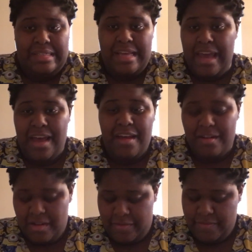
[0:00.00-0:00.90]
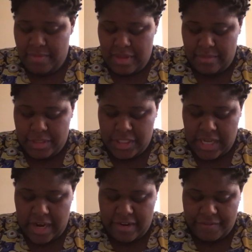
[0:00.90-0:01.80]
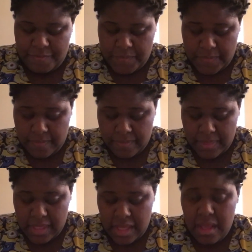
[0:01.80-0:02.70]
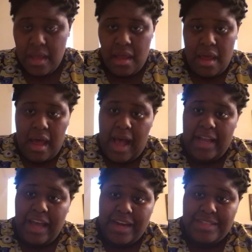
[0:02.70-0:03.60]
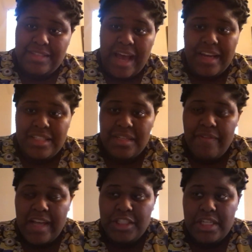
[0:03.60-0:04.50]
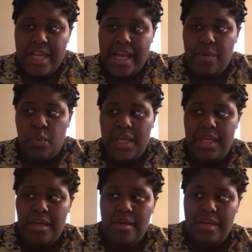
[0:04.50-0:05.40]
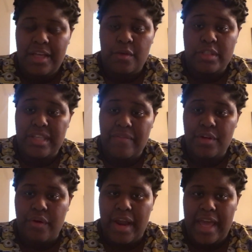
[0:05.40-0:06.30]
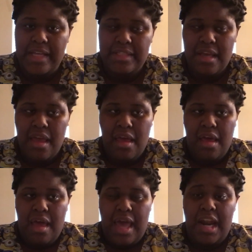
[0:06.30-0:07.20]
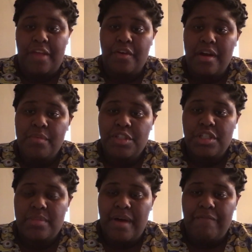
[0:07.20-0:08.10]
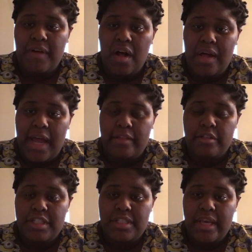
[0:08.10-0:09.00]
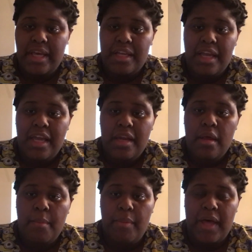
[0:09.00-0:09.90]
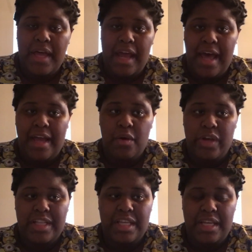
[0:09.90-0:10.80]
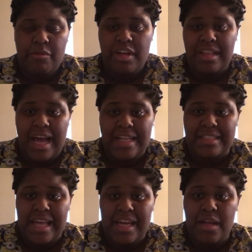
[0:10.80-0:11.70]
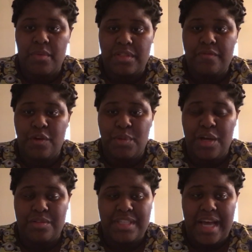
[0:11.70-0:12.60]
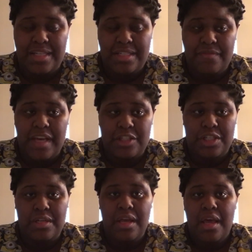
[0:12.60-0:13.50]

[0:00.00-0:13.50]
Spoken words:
yeah, I don't know. I'm just tired. I got a sinus infection in week either 7 or 8, and I thought it was just my fall allergies kicking in, but I quickly realized that it was a full-blown sinus infection.